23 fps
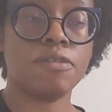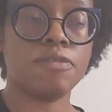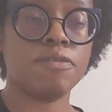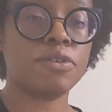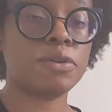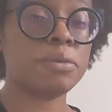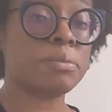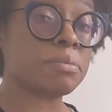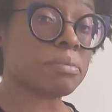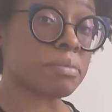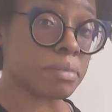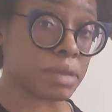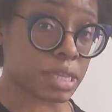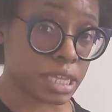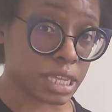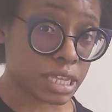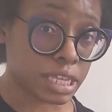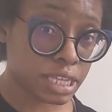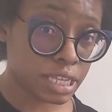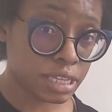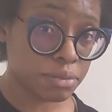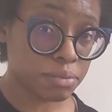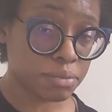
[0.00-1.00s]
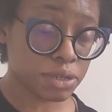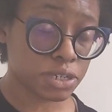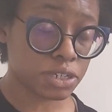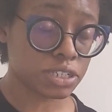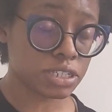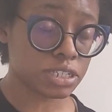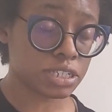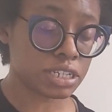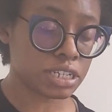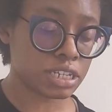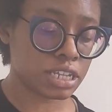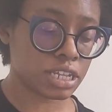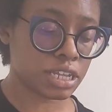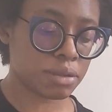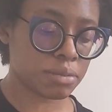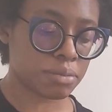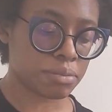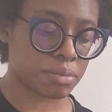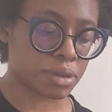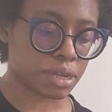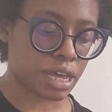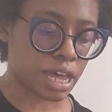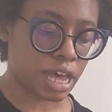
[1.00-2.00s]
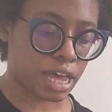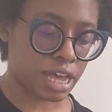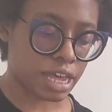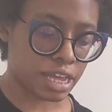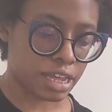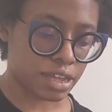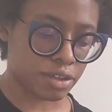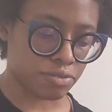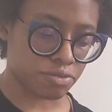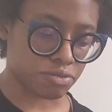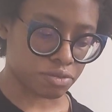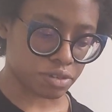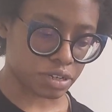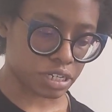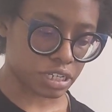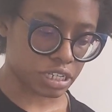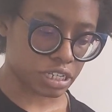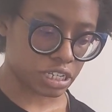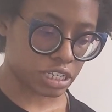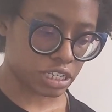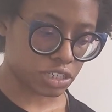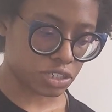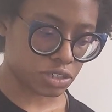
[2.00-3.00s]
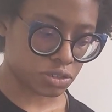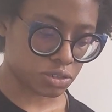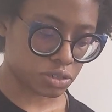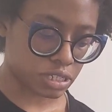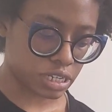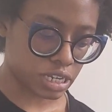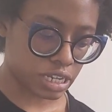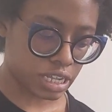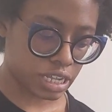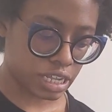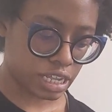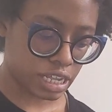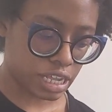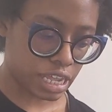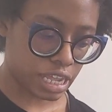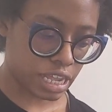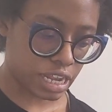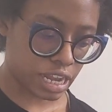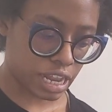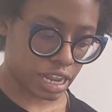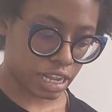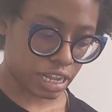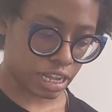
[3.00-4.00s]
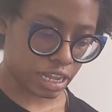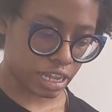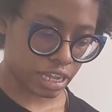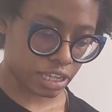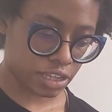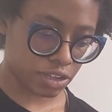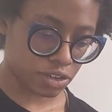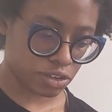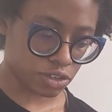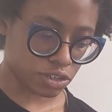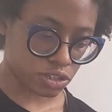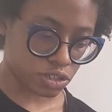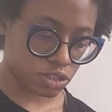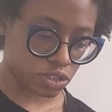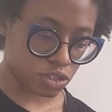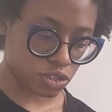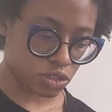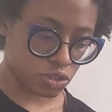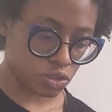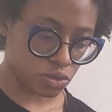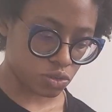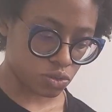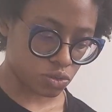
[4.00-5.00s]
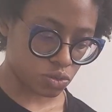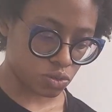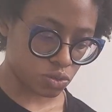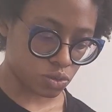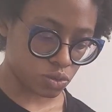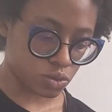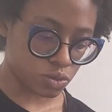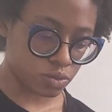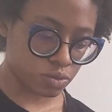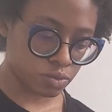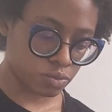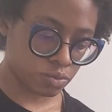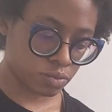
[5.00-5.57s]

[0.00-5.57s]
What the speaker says: for me personally, but I really enjoyed it and I like her new